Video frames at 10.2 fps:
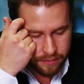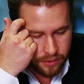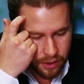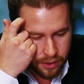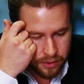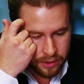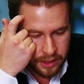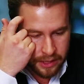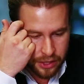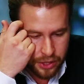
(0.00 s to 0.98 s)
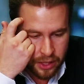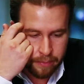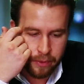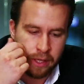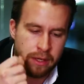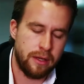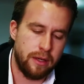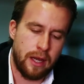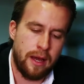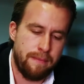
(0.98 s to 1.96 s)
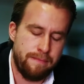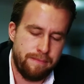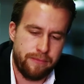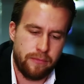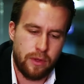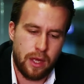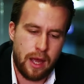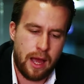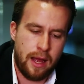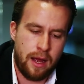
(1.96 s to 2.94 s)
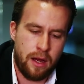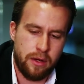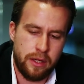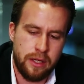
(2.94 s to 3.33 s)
you know, leadership and how